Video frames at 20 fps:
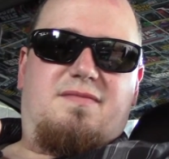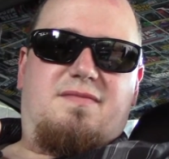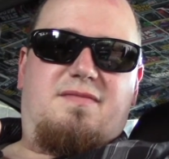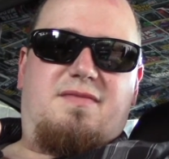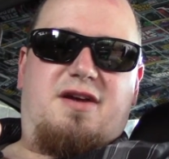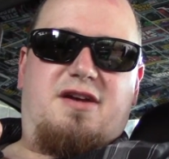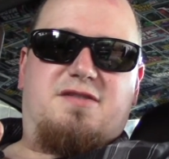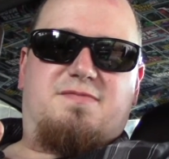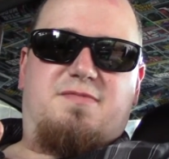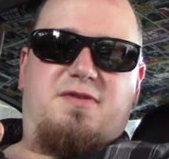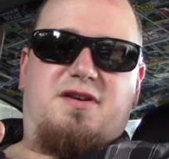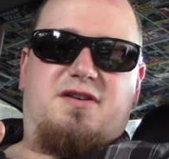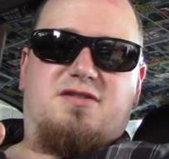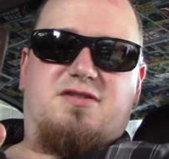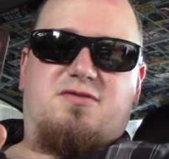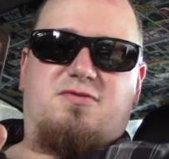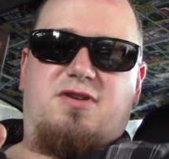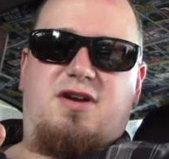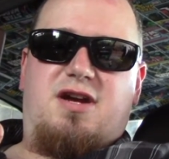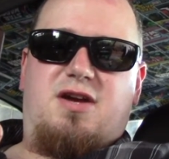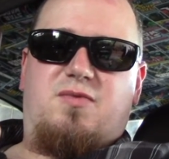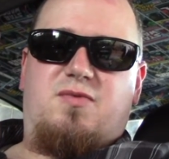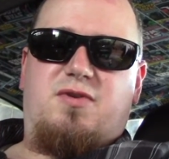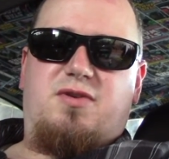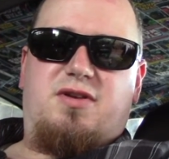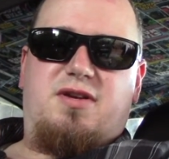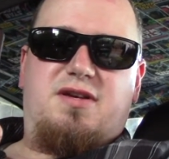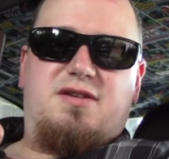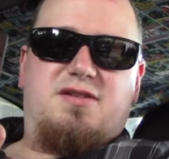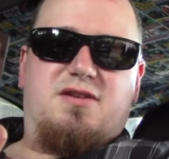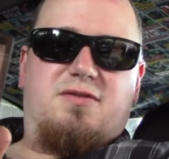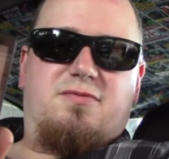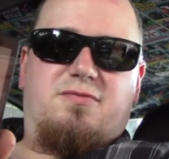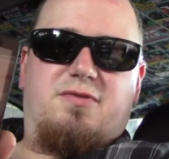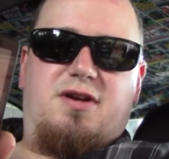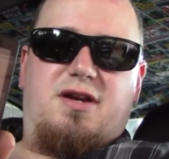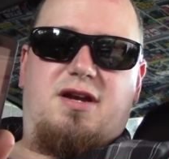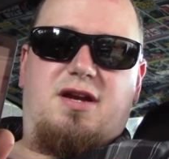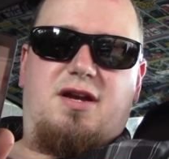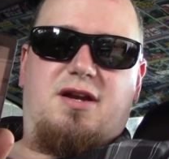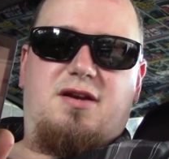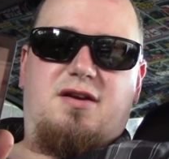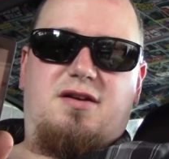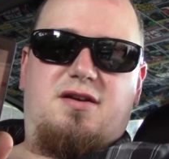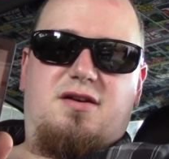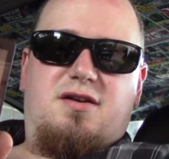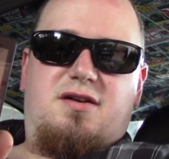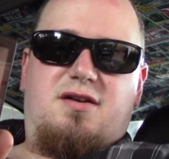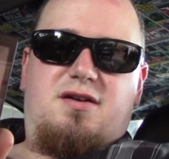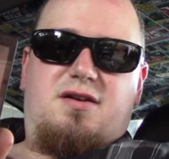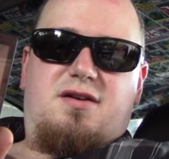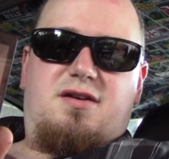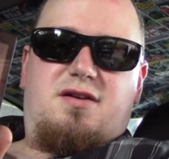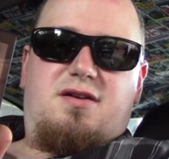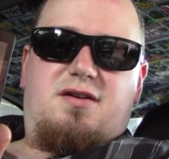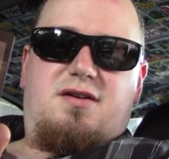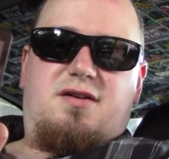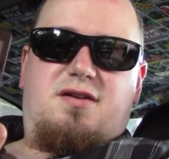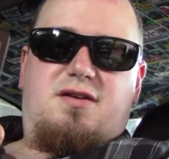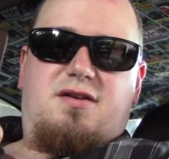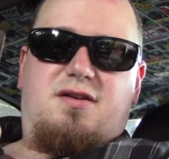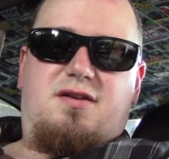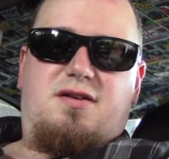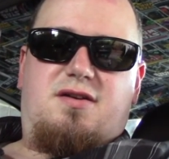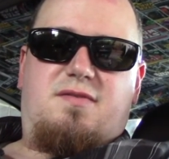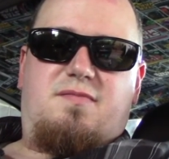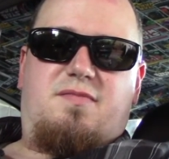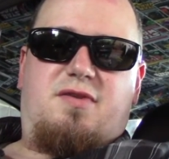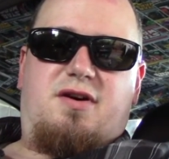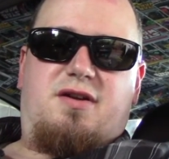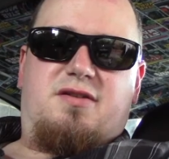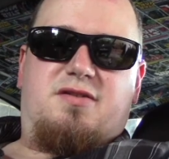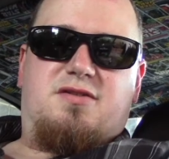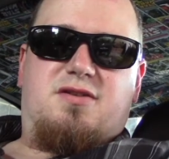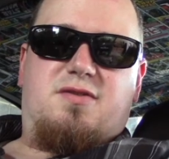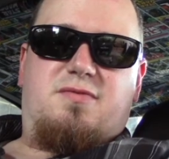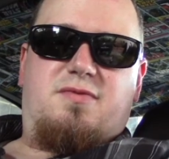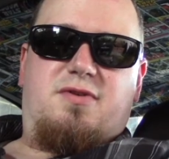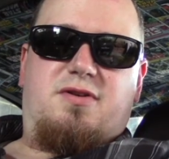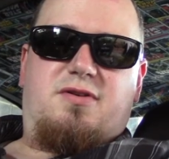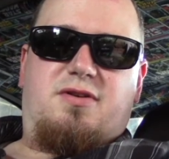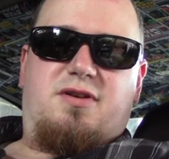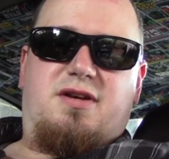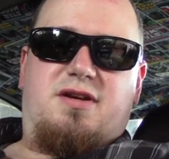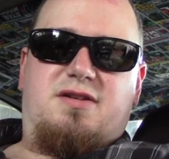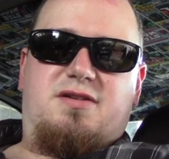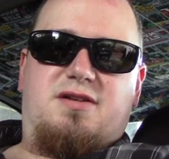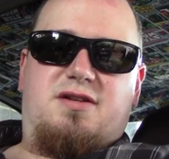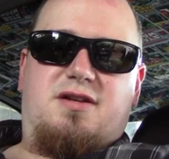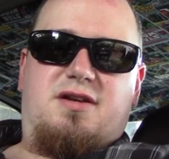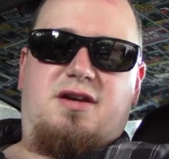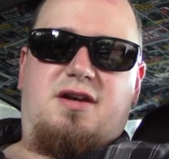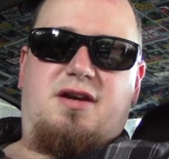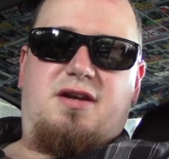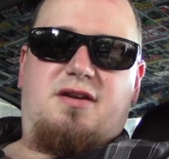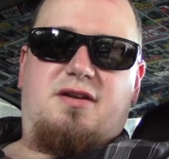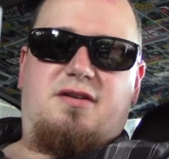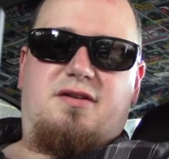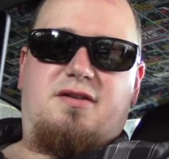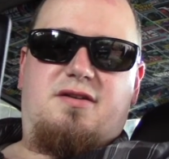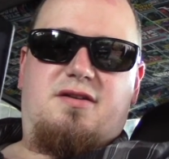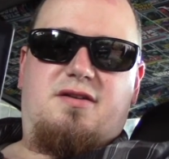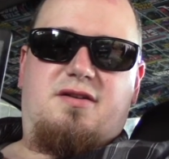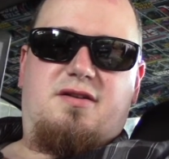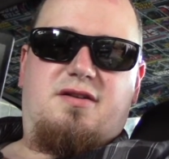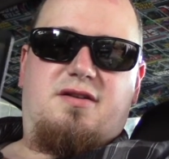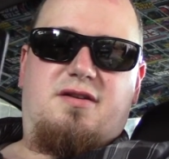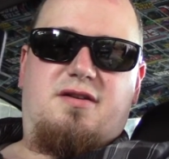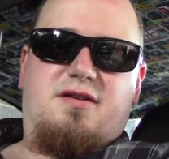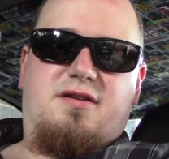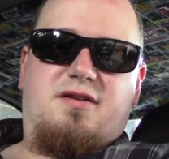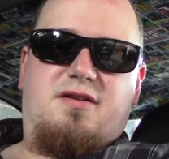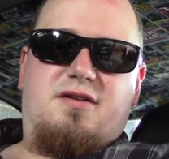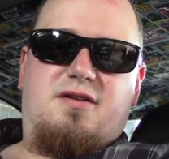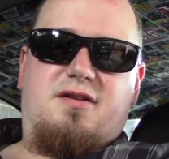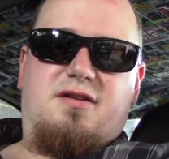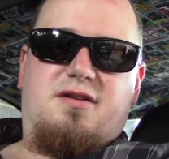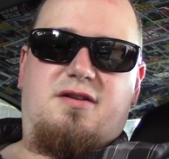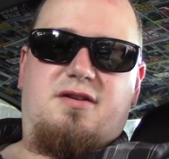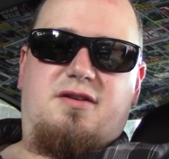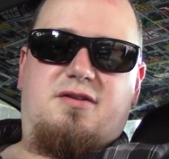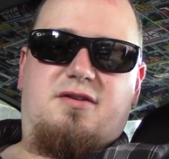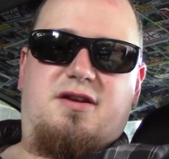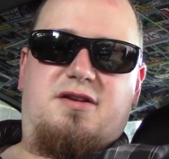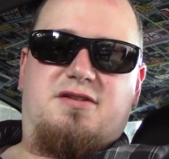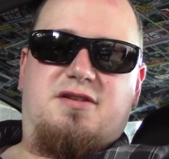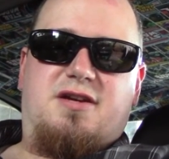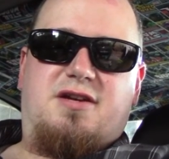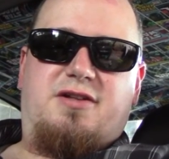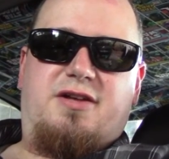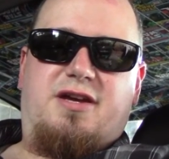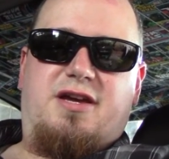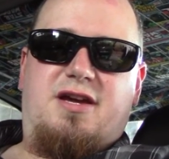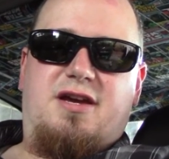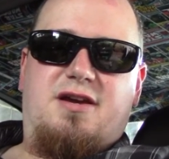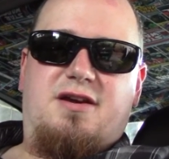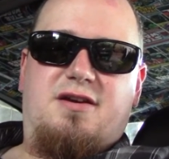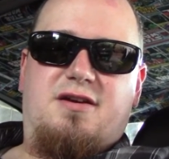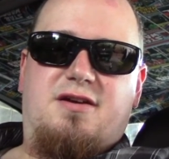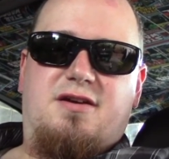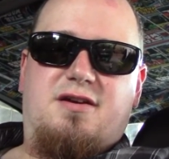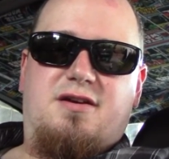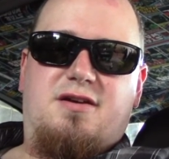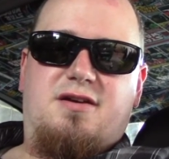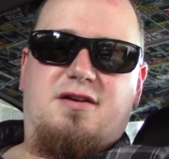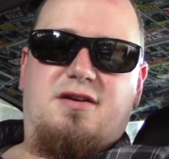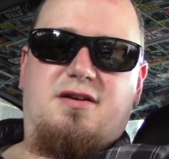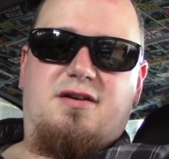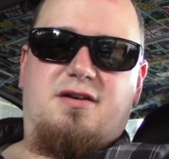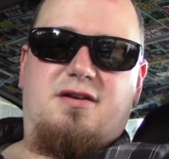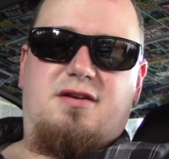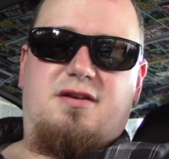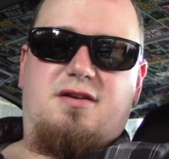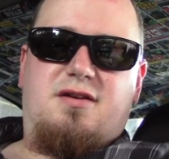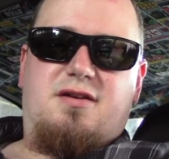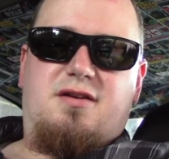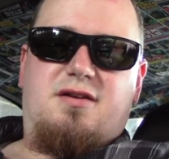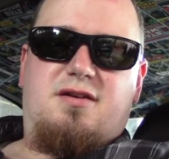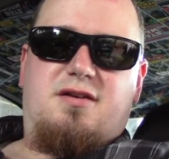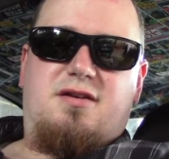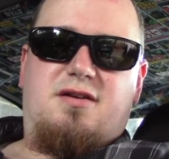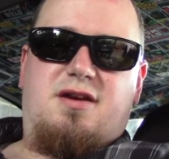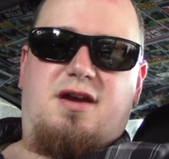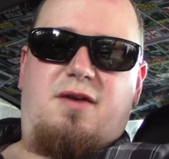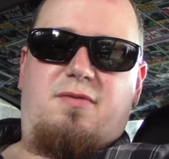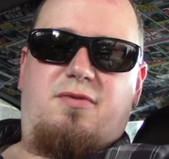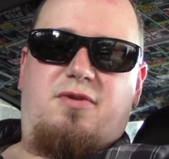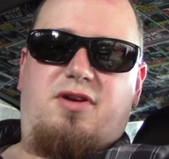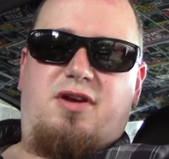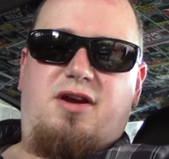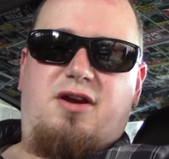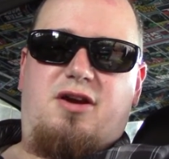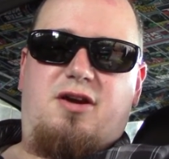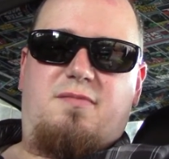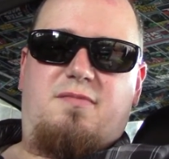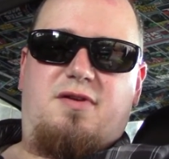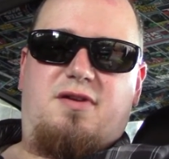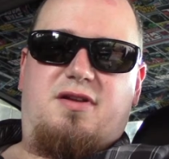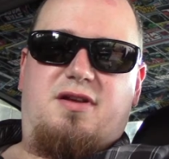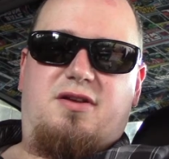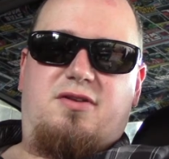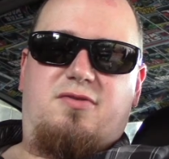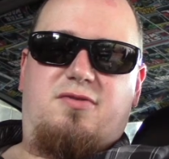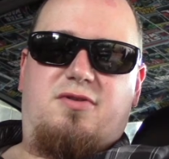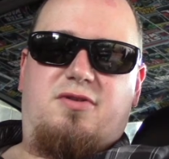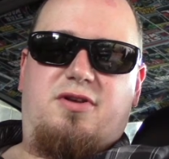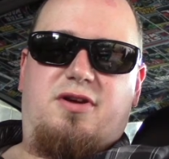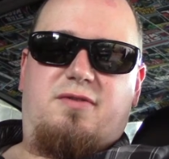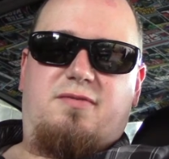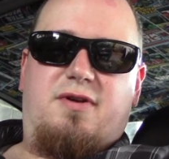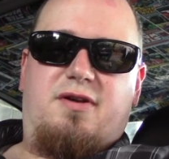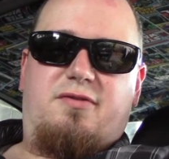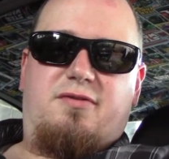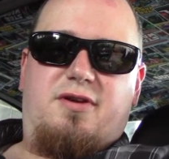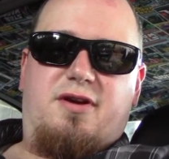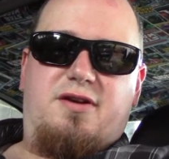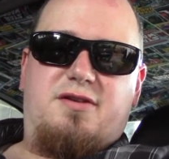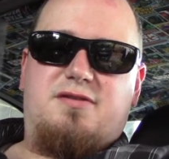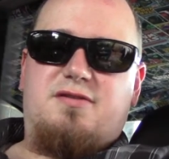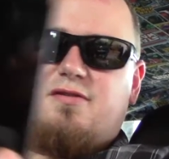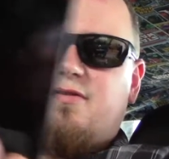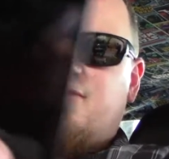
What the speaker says: Nice big screen, real easy to read. Buttons are real easy to hit. Nice and clicky. Can't really hear it, but they do click rather nice.